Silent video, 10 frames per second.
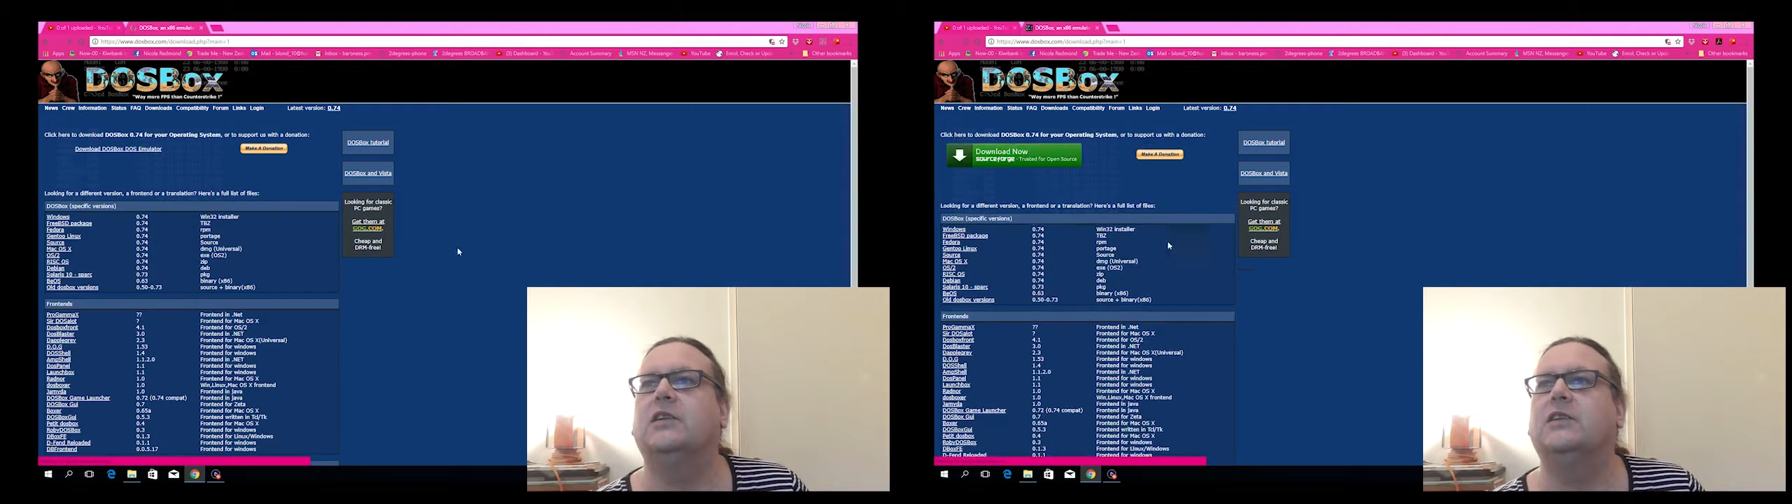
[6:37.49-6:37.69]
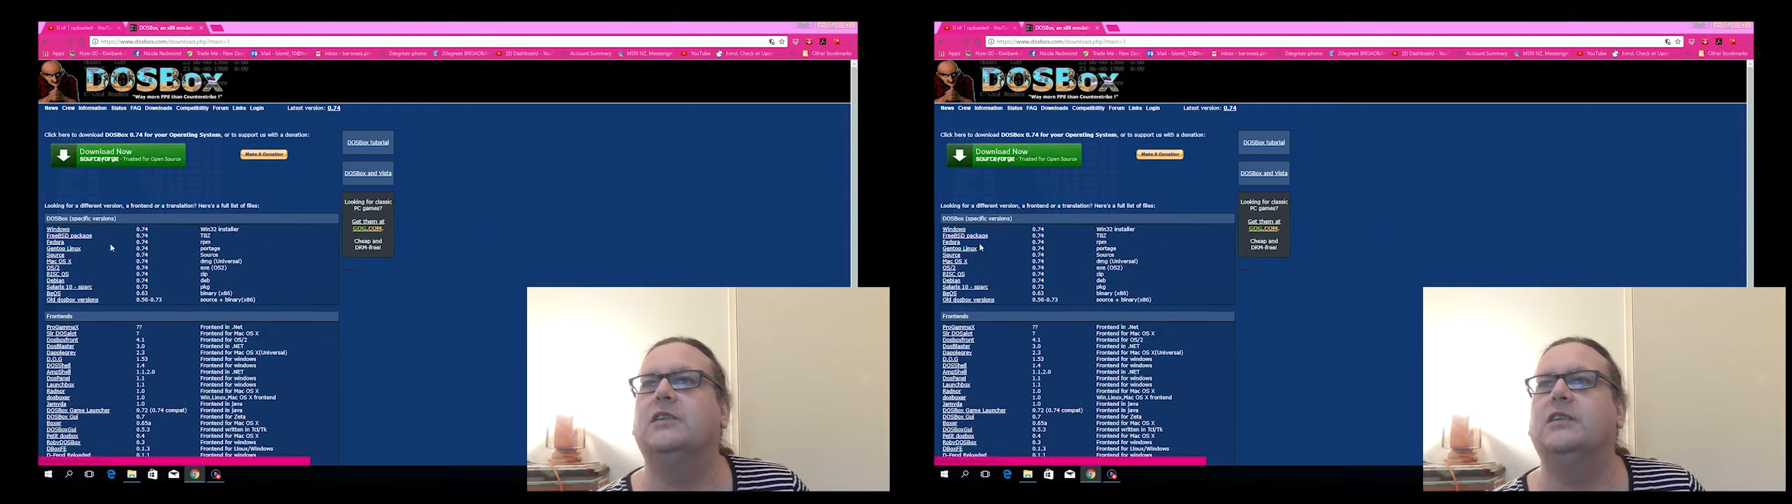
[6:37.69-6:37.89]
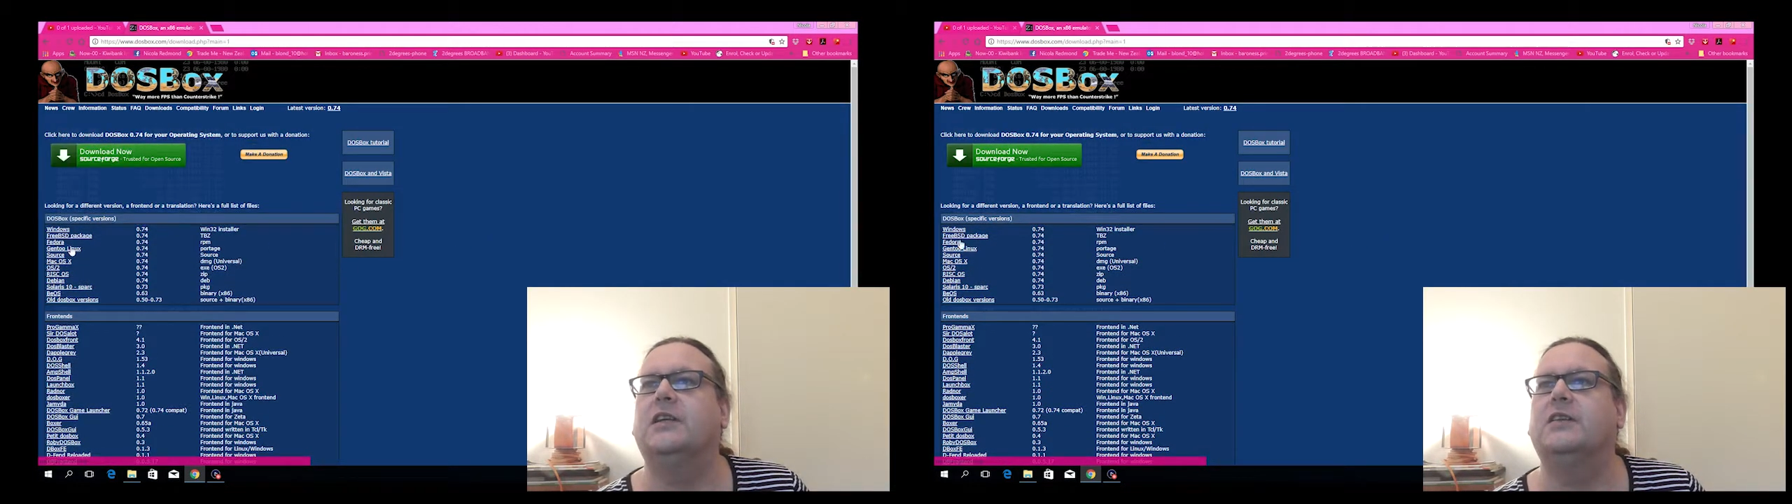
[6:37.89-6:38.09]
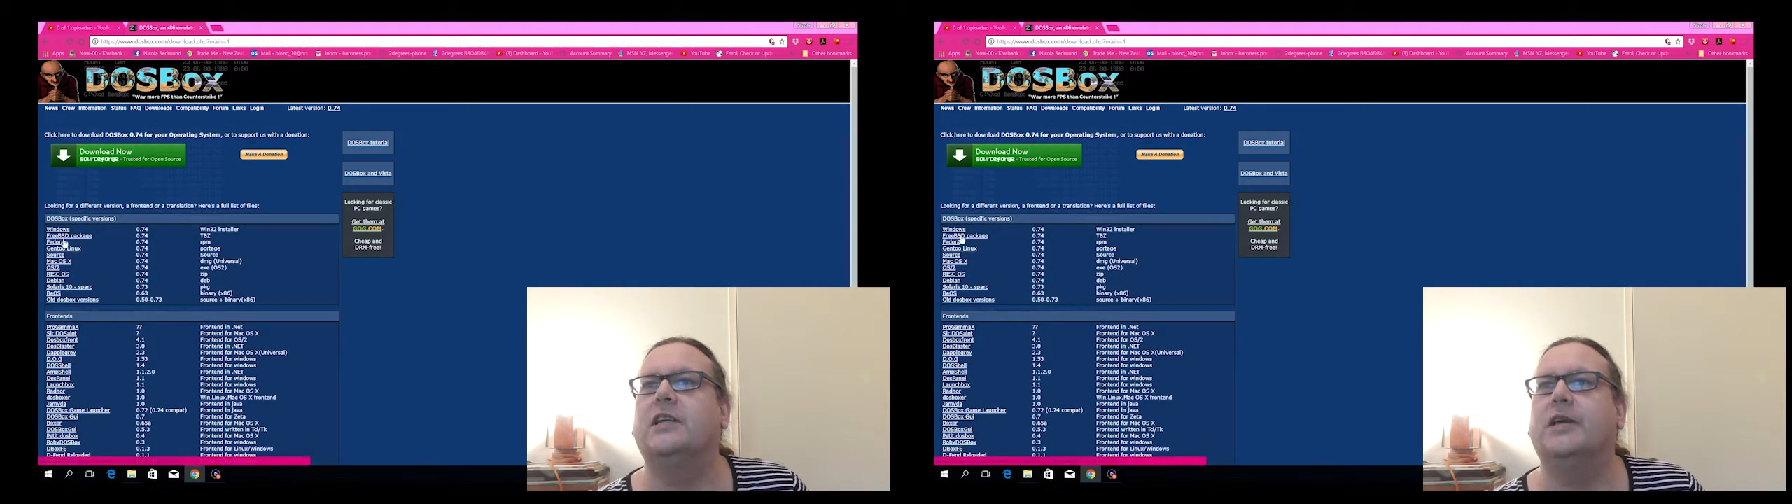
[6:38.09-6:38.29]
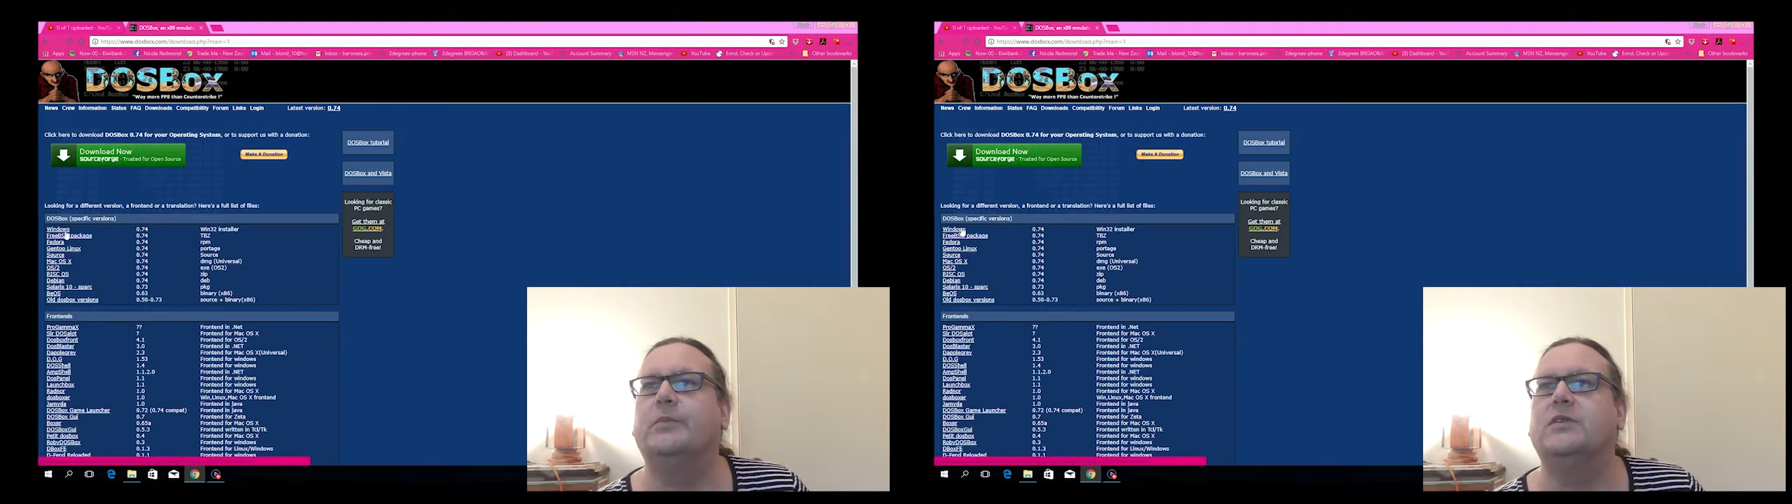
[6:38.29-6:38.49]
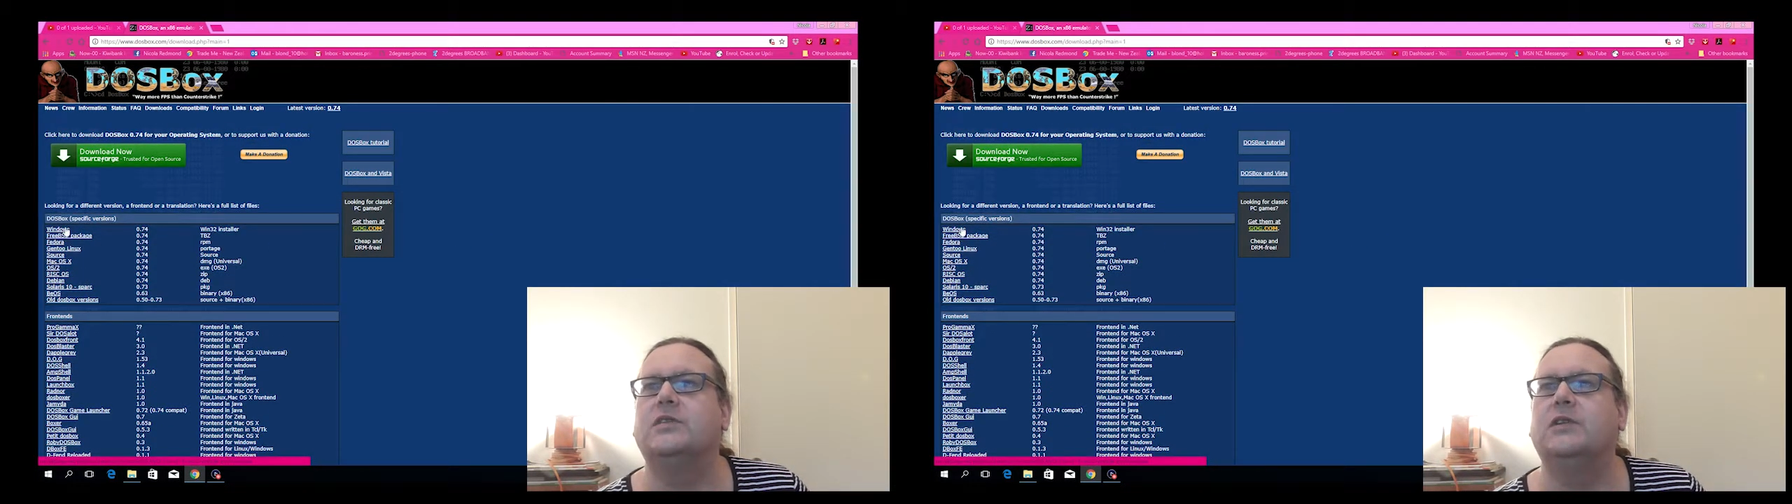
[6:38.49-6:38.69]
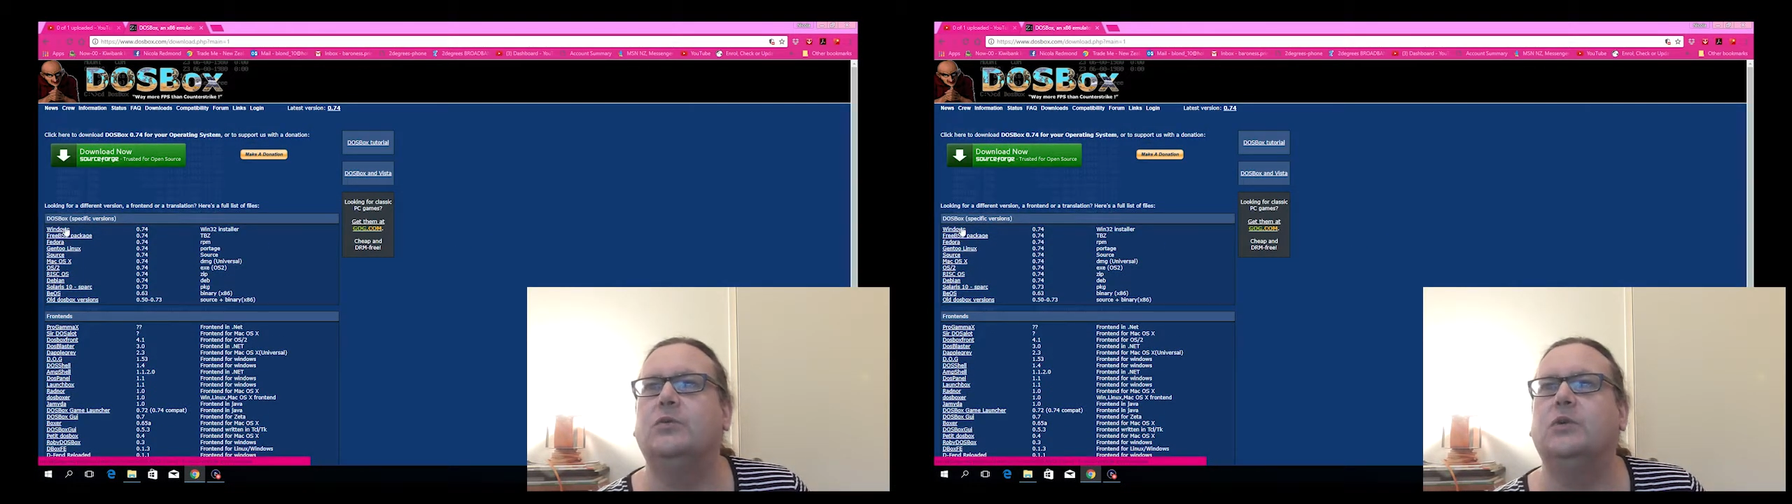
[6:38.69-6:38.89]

on it and nothing happens though.